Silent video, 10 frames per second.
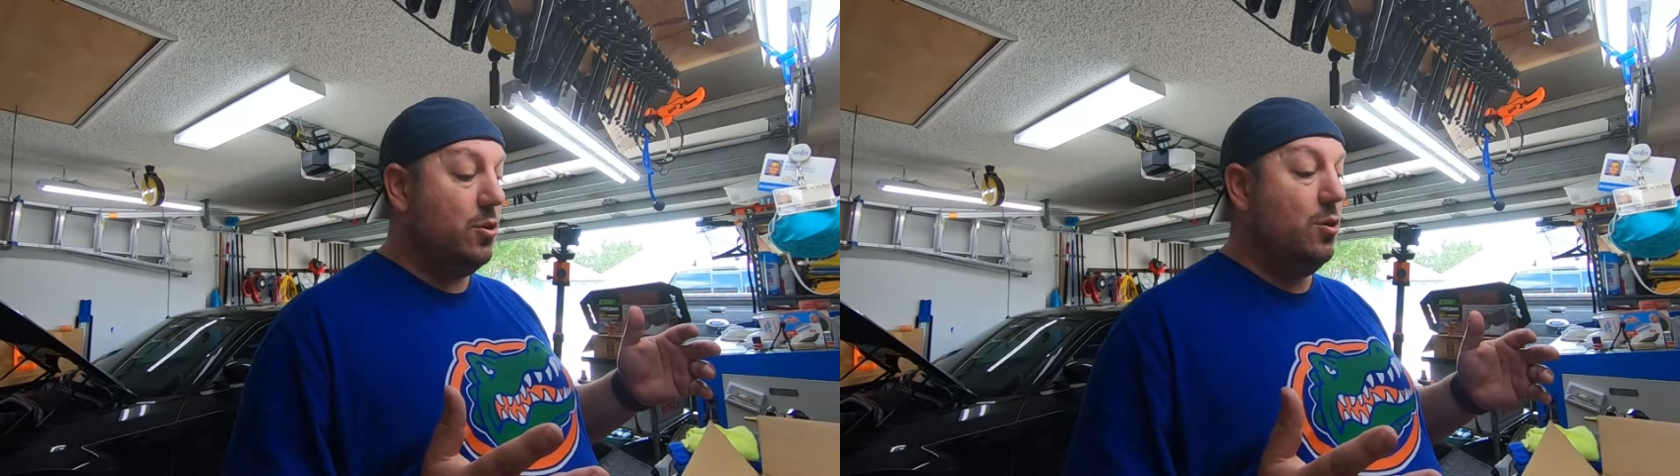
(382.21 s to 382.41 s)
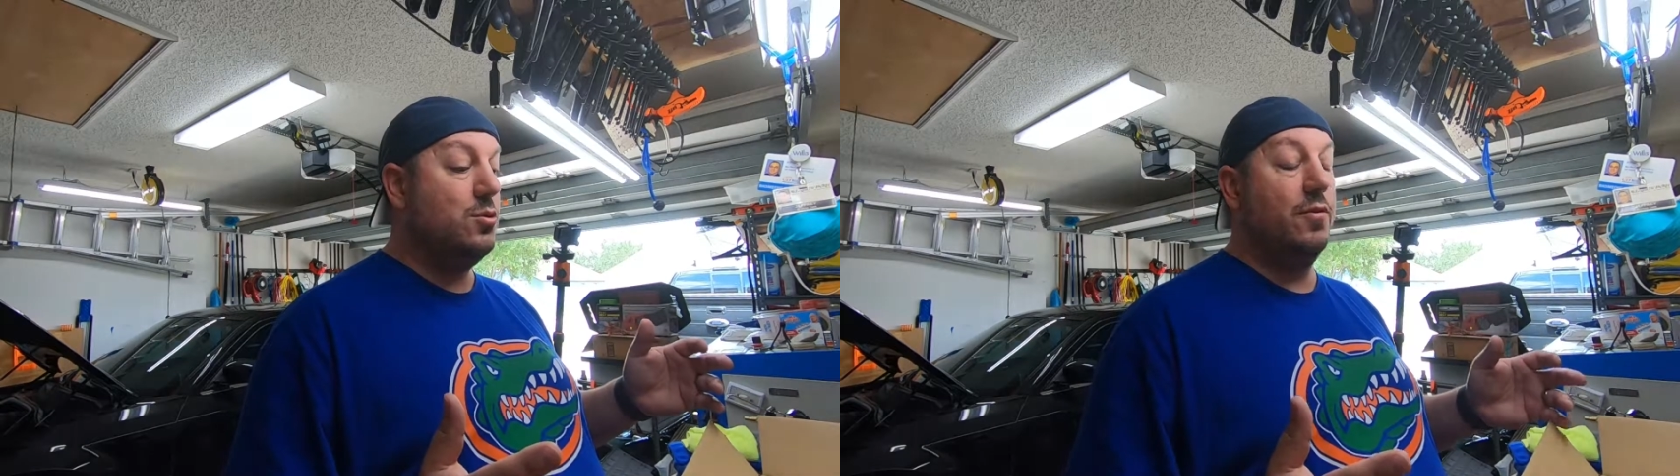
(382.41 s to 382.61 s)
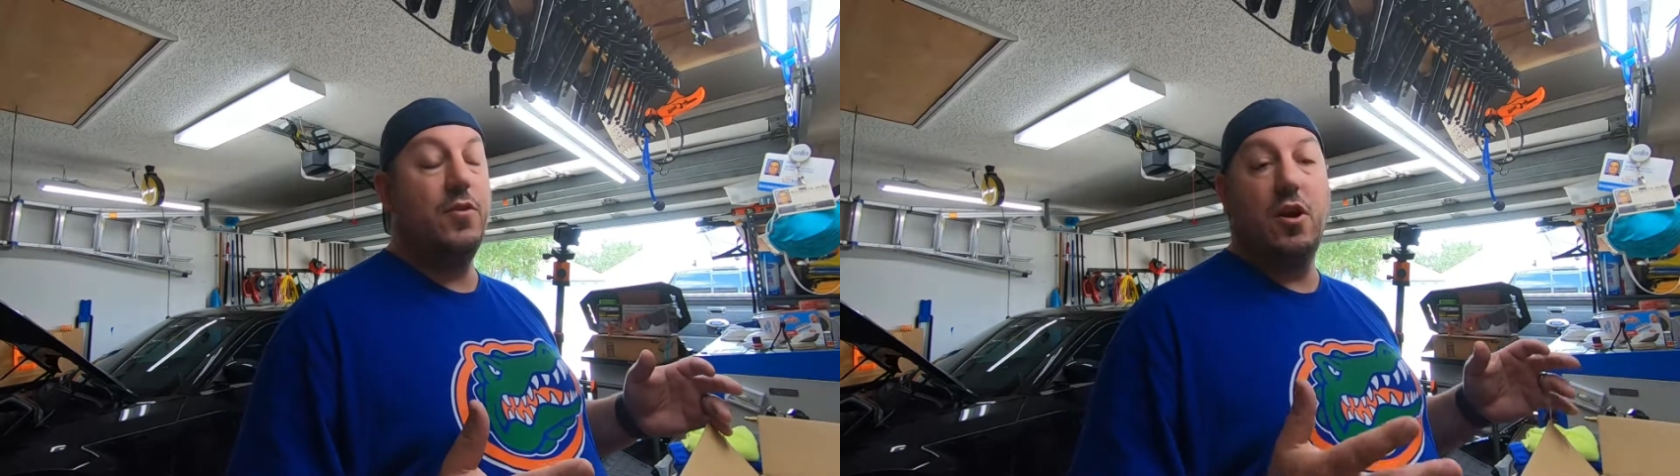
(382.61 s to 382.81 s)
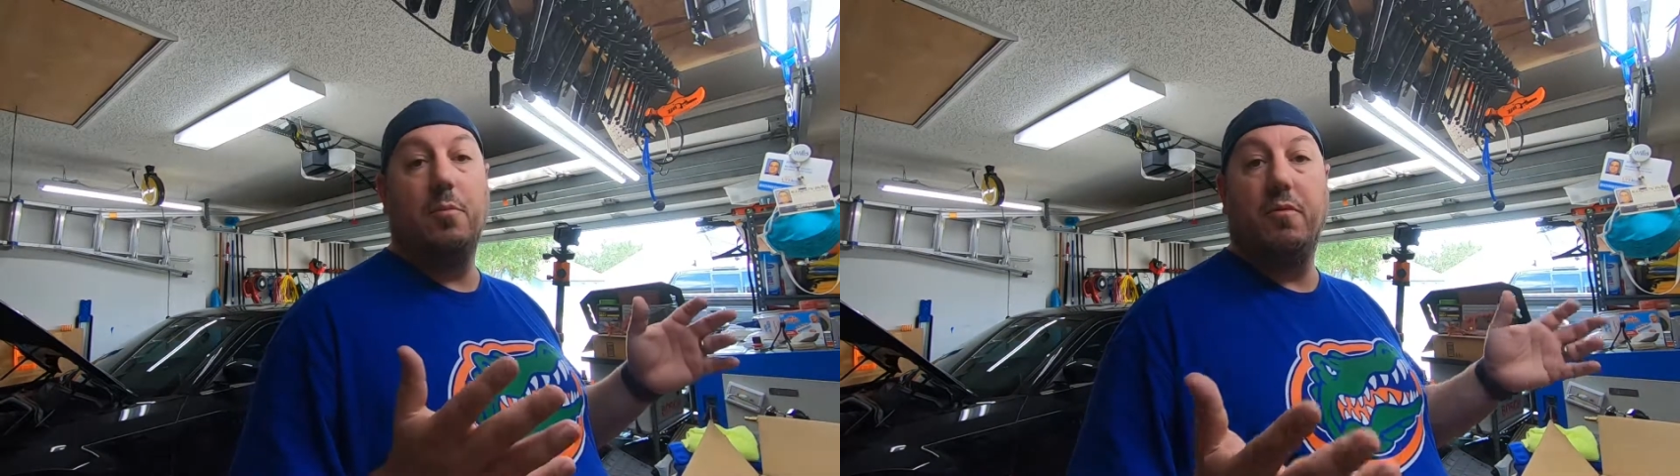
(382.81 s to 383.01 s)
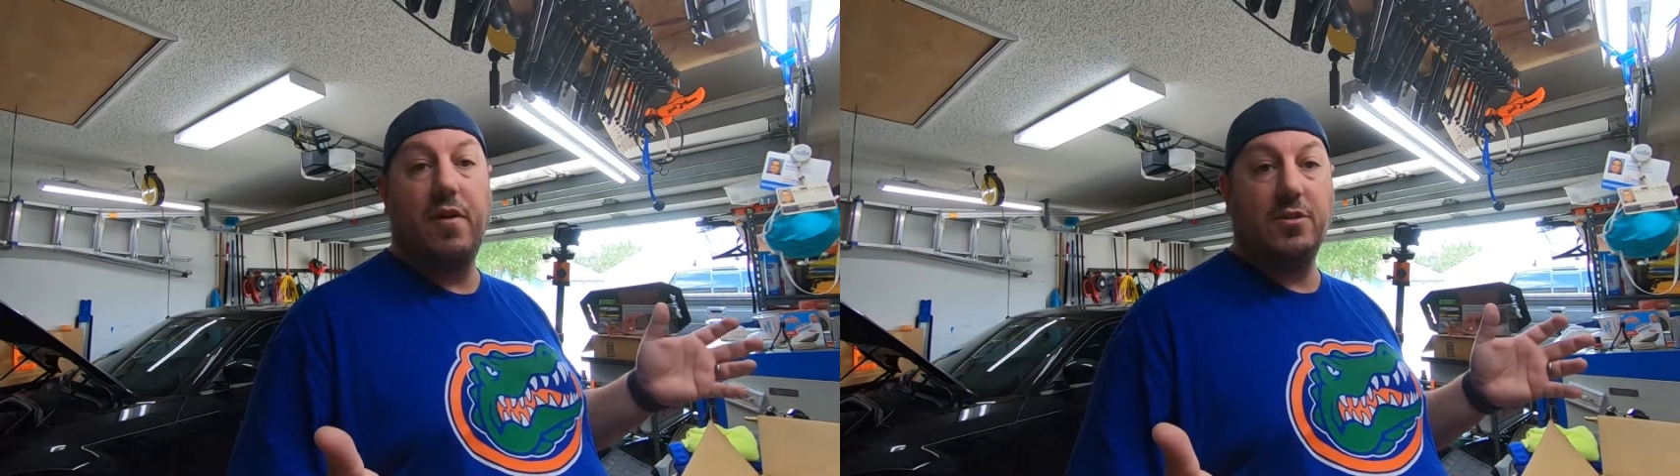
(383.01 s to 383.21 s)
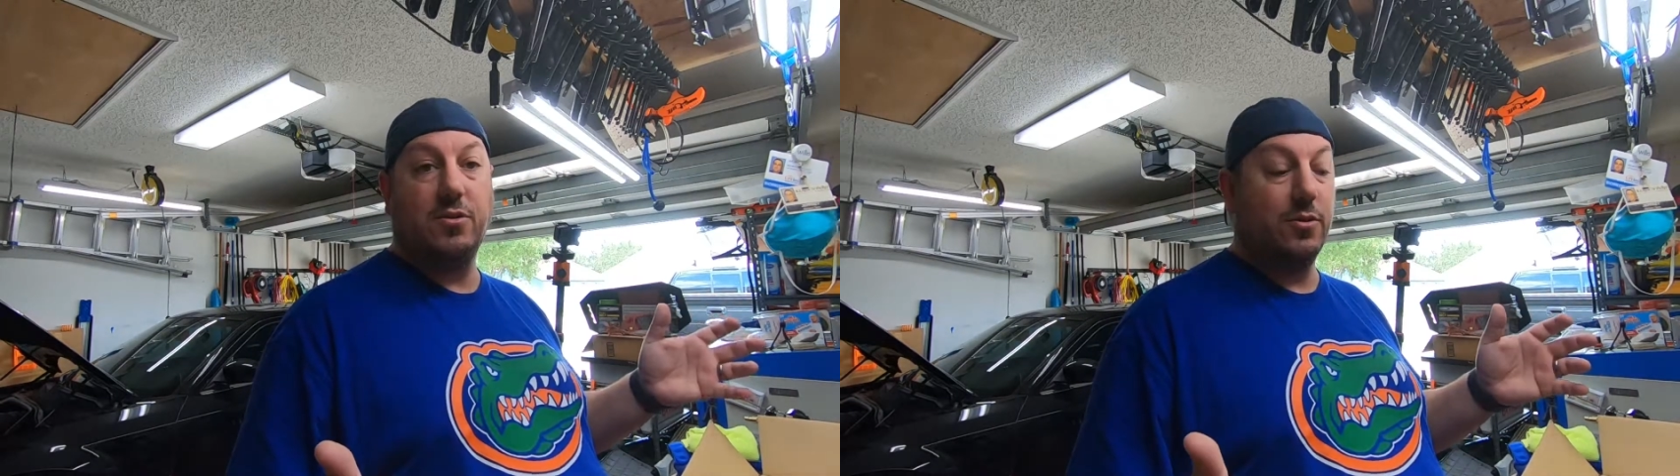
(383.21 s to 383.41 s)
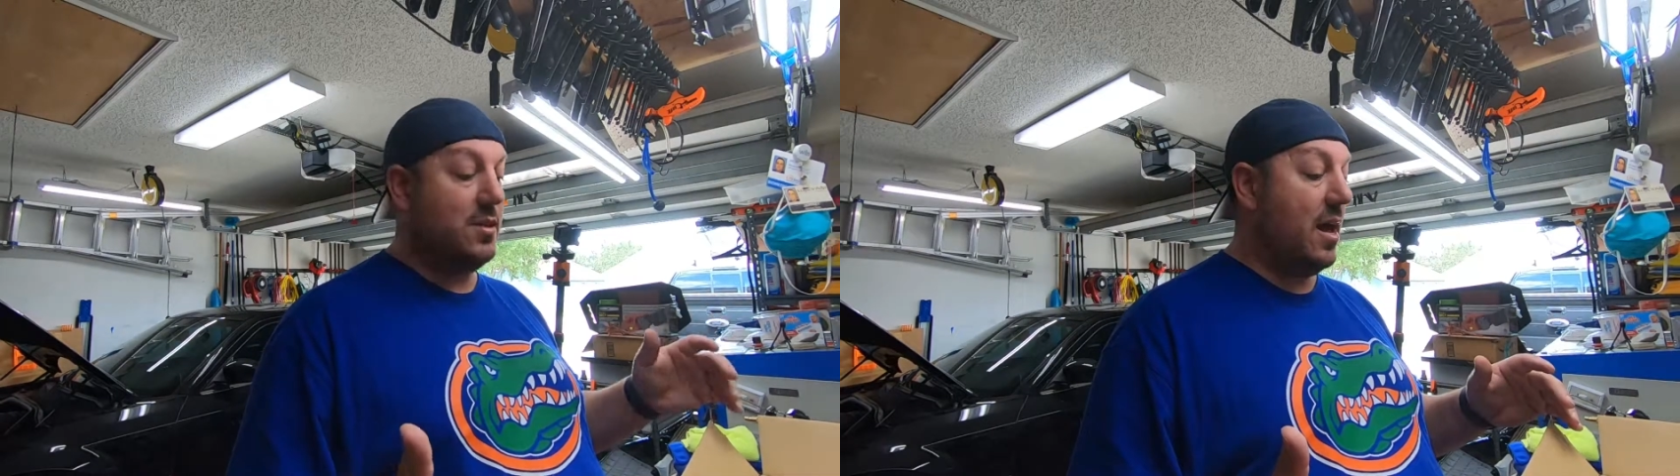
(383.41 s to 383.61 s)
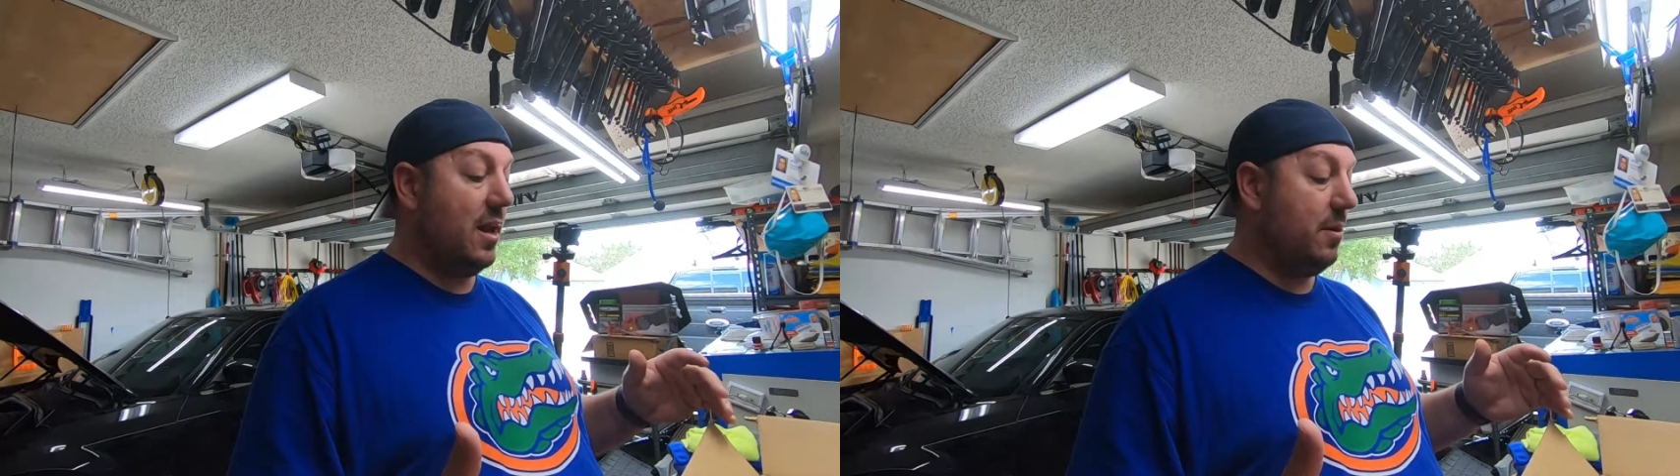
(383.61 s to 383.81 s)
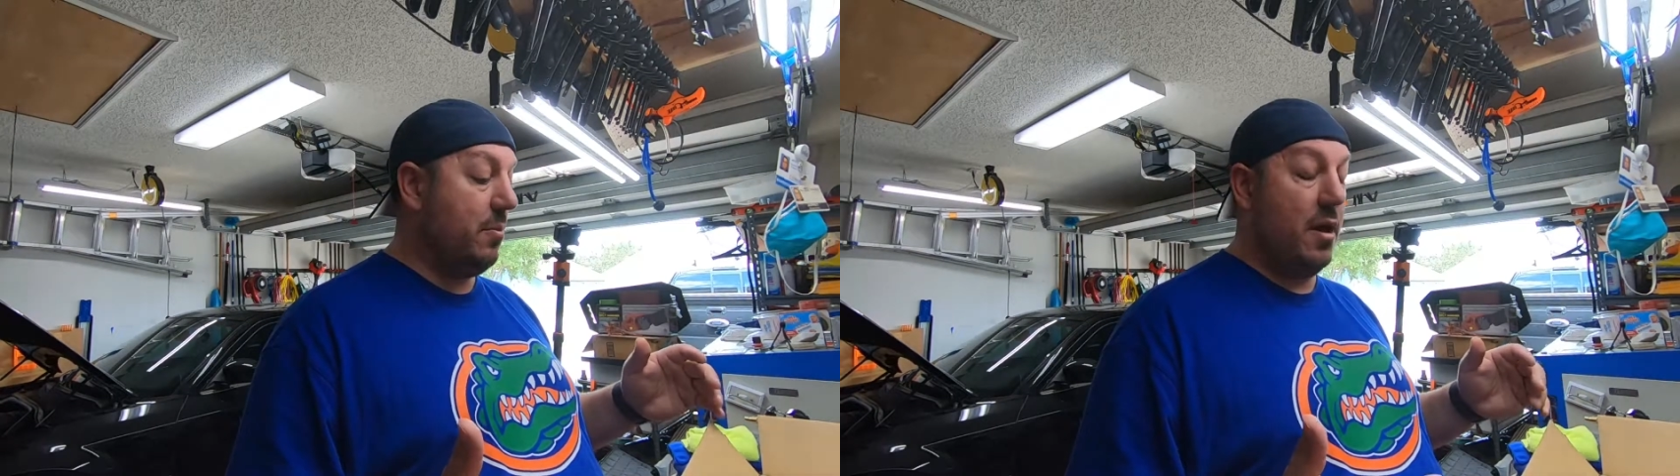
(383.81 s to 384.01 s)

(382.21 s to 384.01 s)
use if you're in a professional setting.